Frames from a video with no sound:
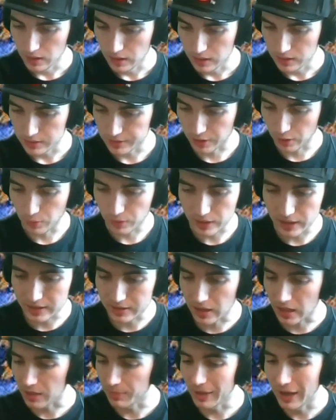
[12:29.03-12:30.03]
So we're gonna
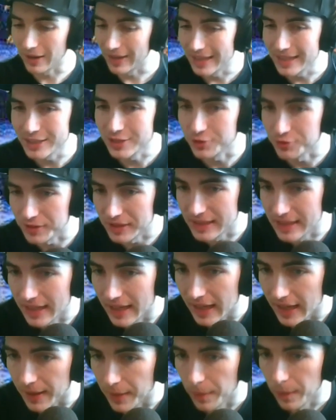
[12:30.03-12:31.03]
talk about history
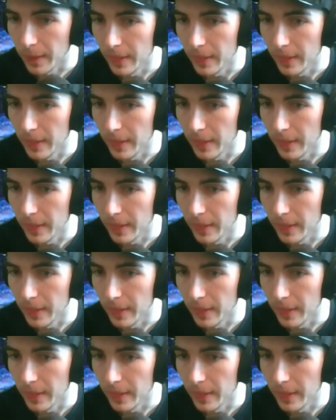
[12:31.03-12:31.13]
today.